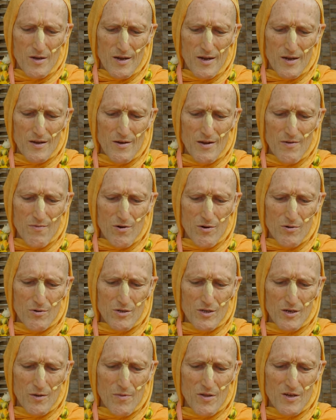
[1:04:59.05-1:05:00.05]
He
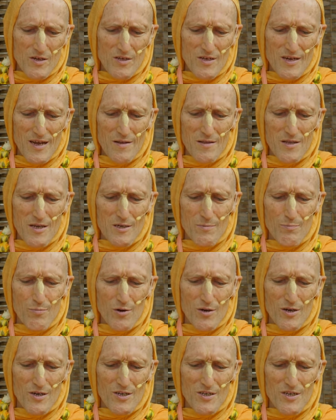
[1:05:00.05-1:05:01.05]
wrote, "Son, this this
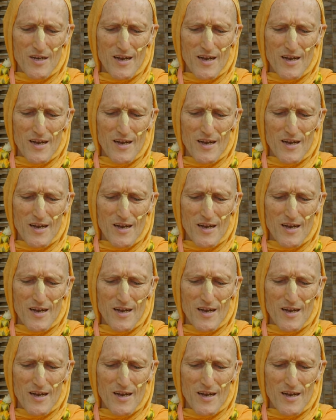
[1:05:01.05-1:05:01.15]
book is